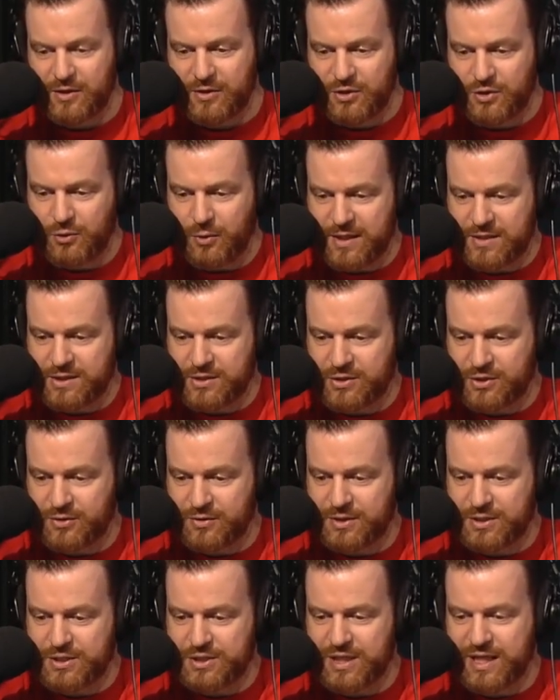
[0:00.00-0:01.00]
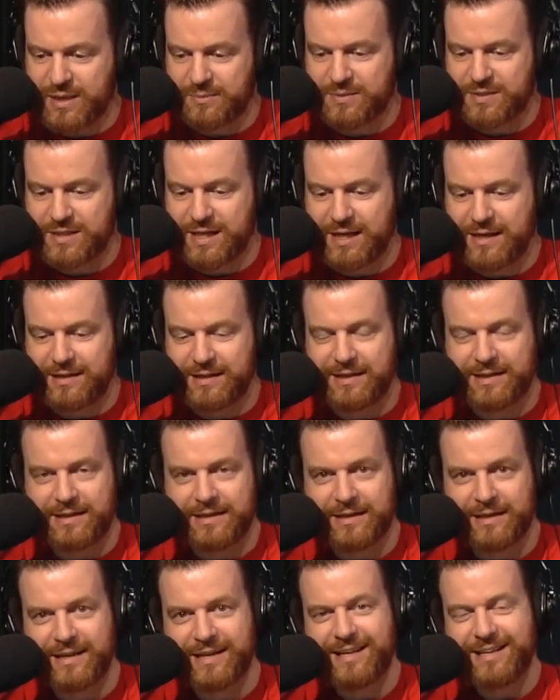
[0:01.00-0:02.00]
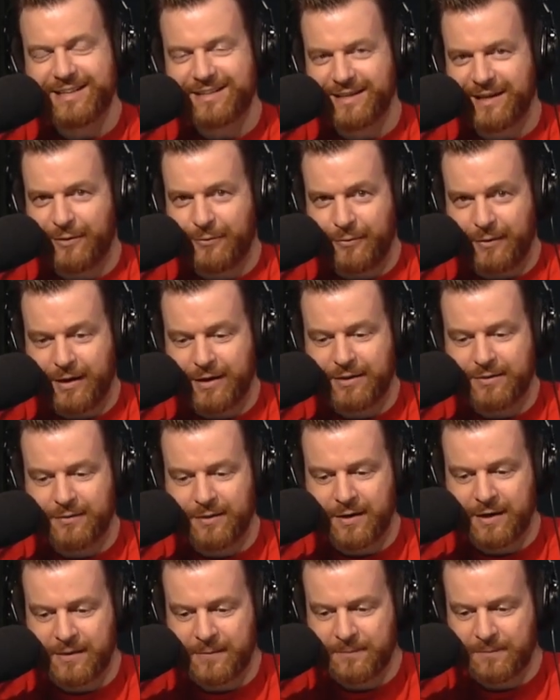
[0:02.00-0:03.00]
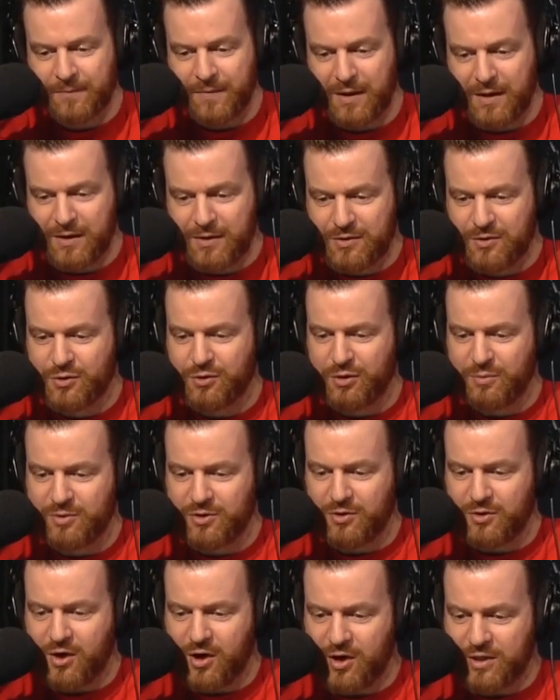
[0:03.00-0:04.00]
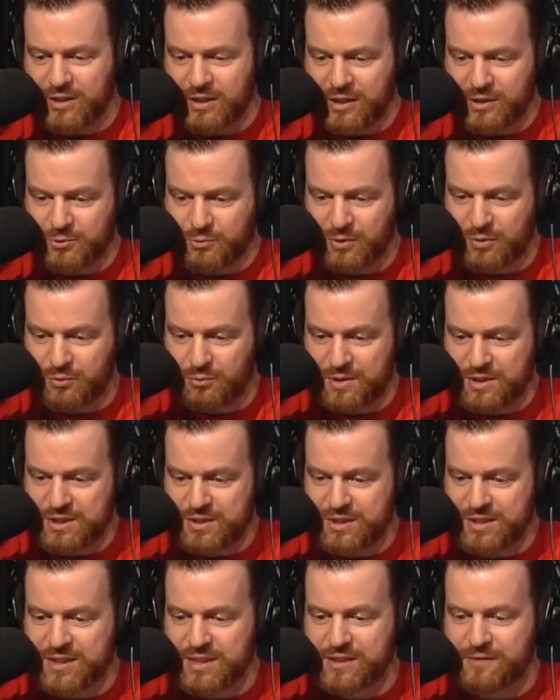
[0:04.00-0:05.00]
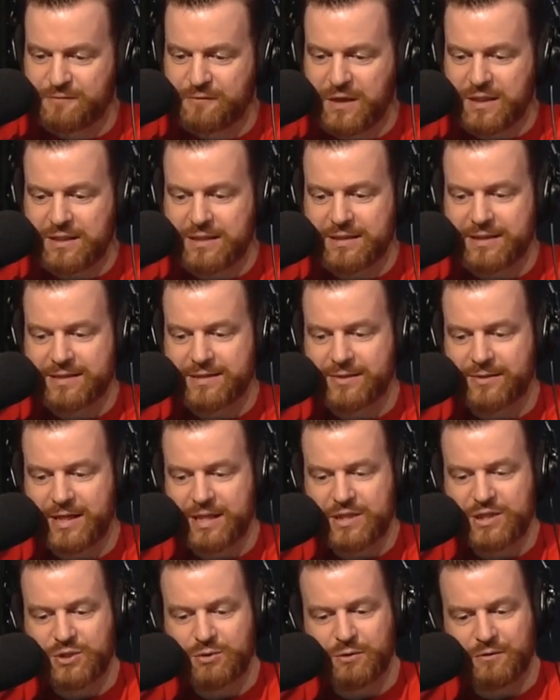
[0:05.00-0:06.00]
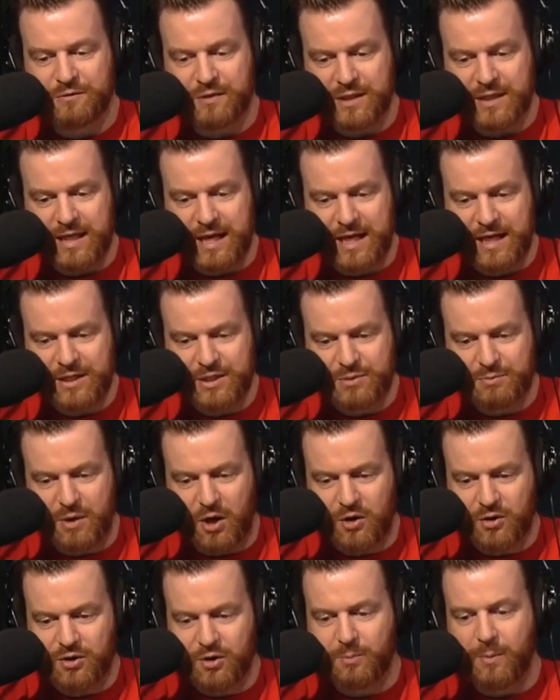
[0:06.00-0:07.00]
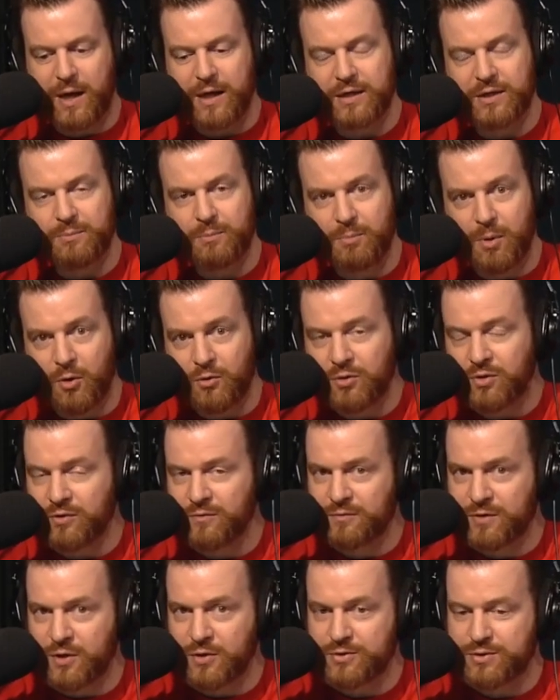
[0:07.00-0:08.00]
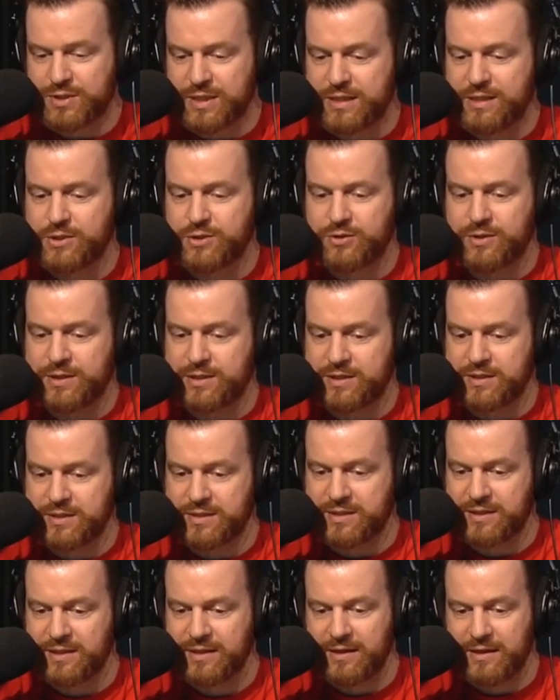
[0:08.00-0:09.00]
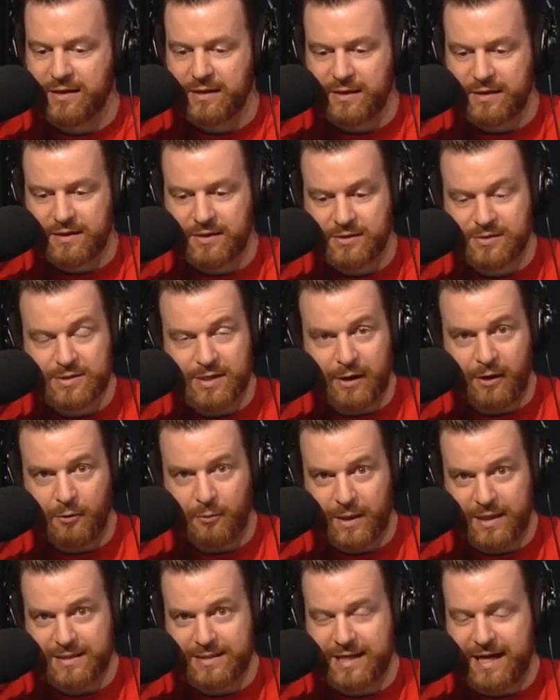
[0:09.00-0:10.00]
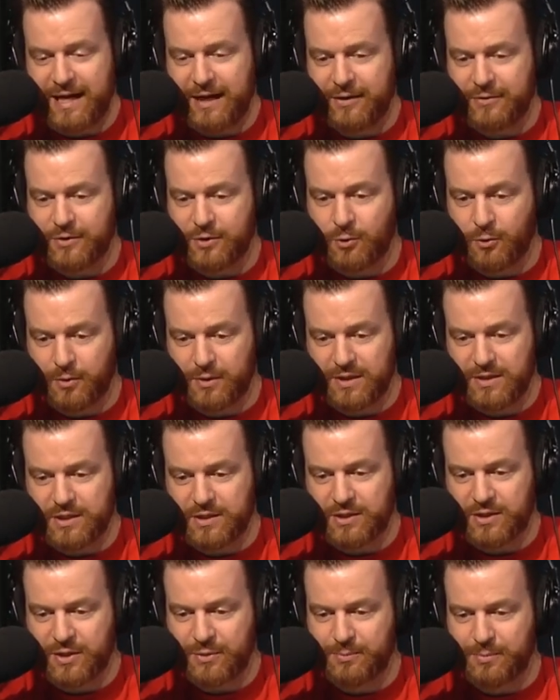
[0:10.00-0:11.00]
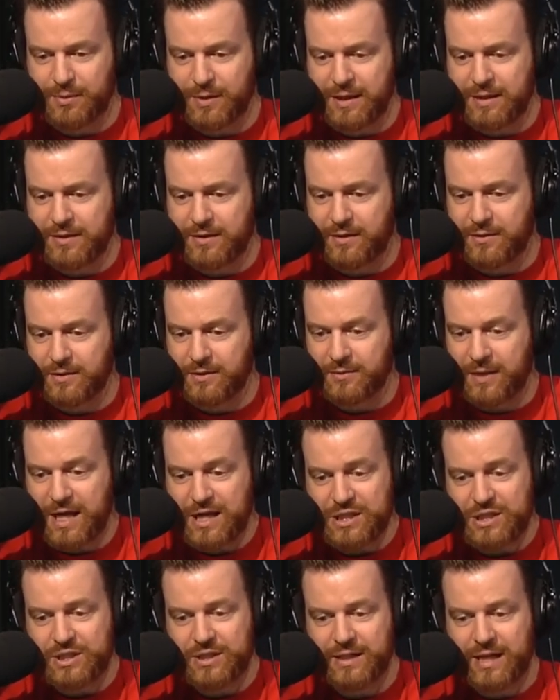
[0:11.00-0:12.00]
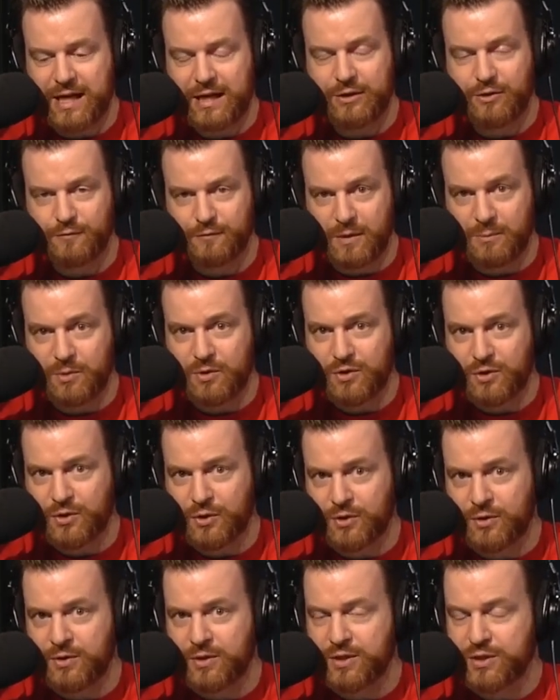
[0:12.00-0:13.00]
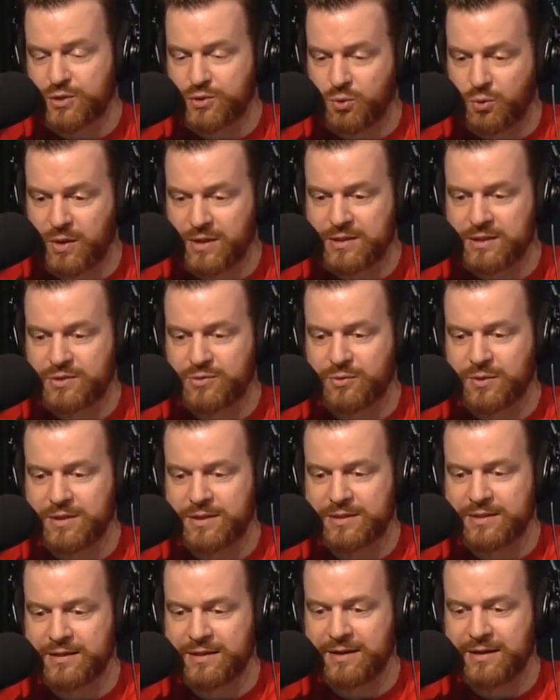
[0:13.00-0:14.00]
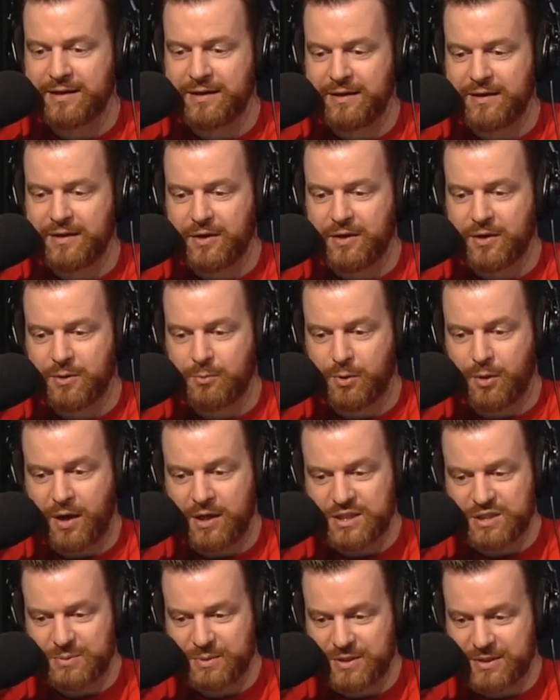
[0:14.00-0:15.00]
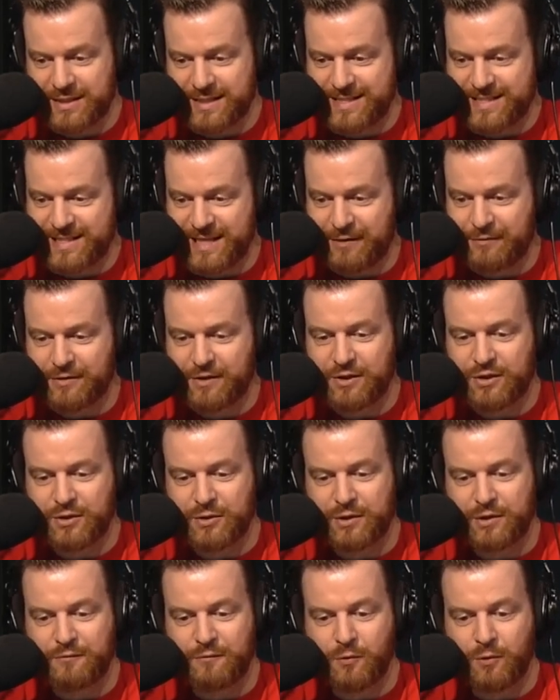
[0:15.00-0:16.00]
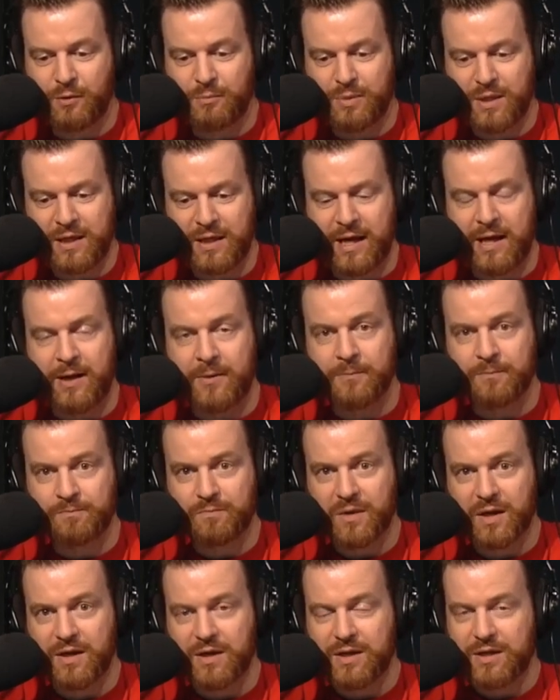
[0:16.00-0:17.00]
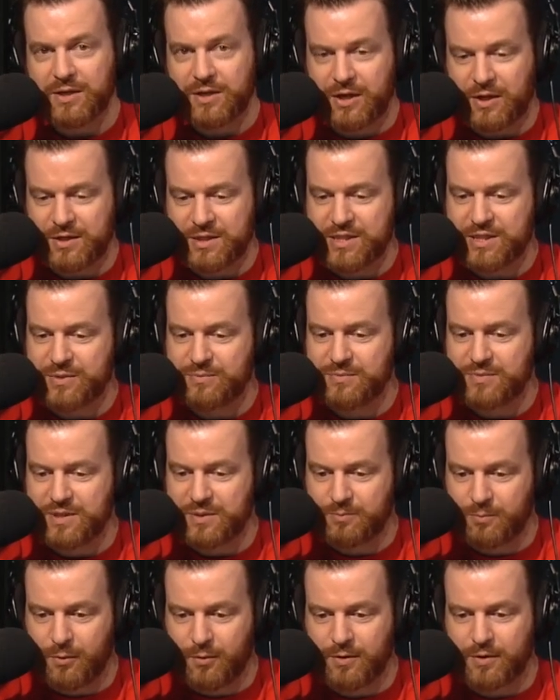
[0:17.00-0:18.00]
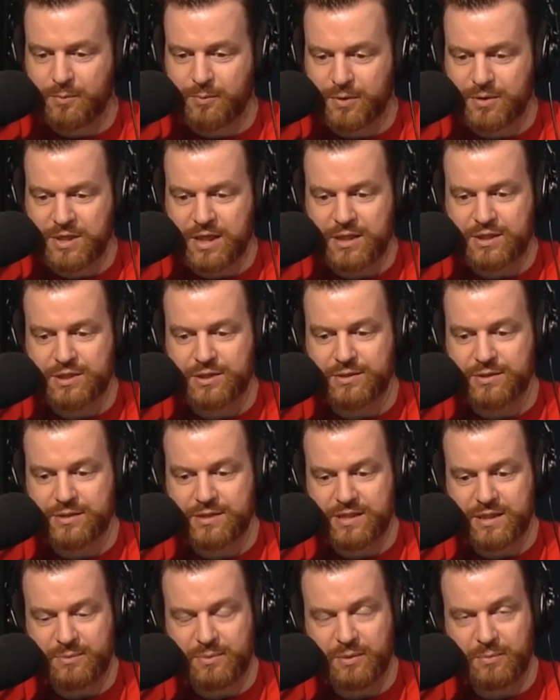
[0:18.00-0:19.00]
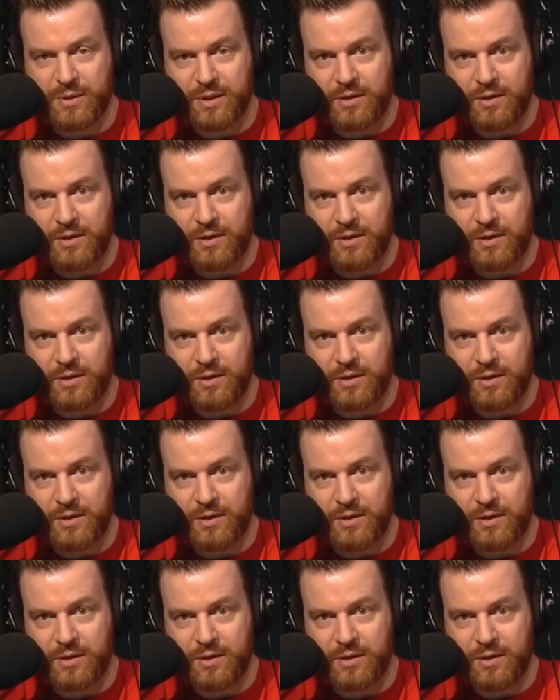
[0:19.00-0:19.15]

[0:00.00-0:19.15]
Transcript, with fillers: U S Attorney James Kennedy. Yeah, right, right? The criminal conduct with which this defendant is alleged to have engaged undermined both of those interests. Here's how it went down. According to the complaint, on Election Day, November third, twenty twenty, approximately seven thirty-four p m, Customs and Border Protection, C B